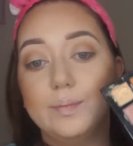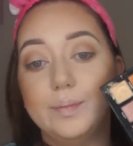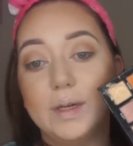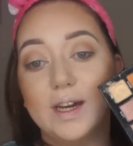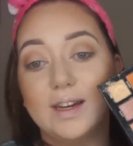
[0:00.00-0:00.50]

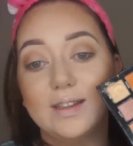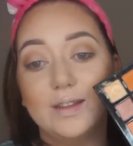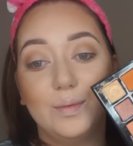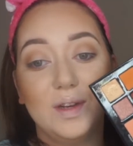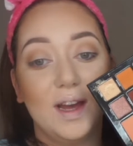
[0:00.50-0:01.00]
Because
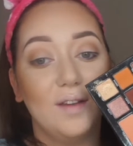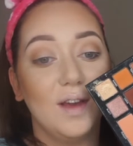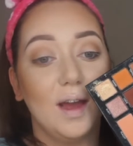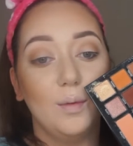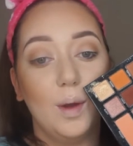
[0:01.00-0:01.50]
we have
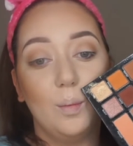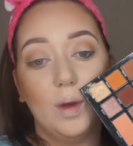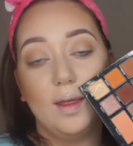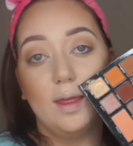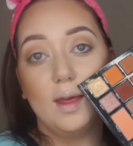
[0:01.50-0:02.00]
kind of went
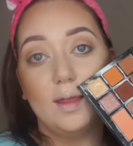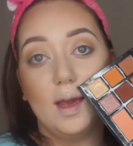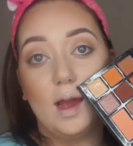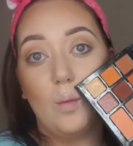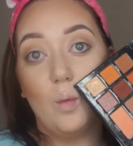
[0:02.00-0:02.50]
with
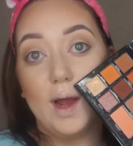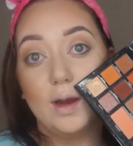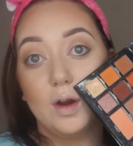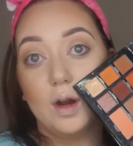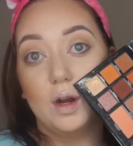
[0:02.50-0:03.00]
the
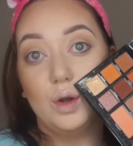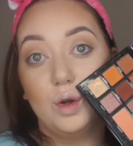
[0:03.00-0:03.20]
whiter